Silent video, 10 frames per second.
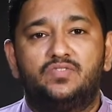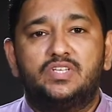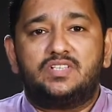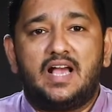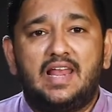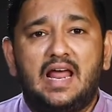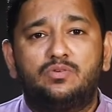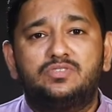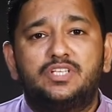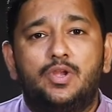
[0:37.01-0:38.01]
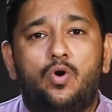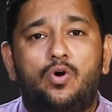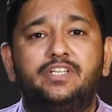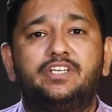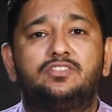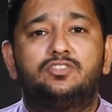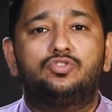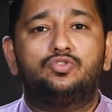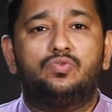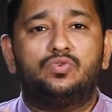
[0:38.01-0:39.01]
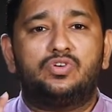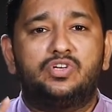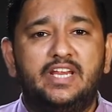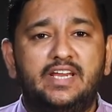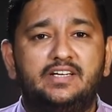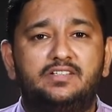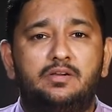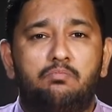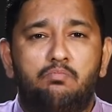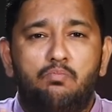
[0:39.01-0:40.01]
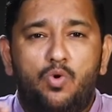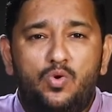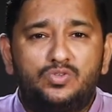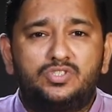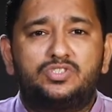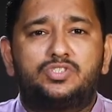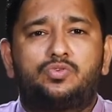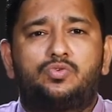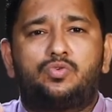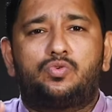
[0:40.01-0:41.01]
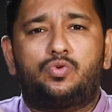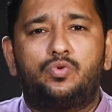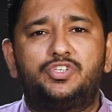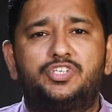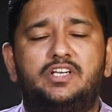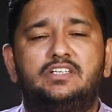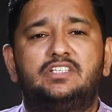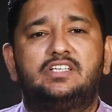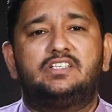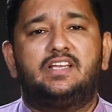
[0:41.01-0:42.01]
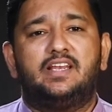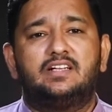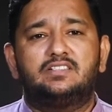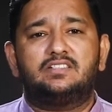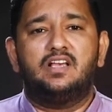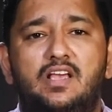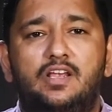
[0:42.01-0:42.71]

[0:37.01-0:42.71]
This allows the audience to read the most crucial details